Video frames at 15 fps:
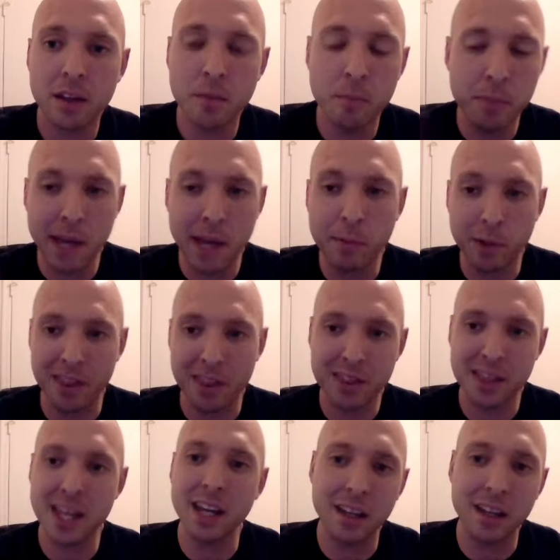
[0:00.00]
be able to
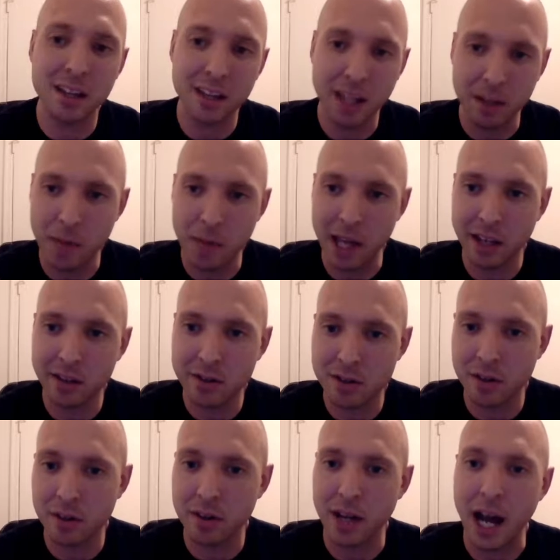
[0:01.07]
think and make sure that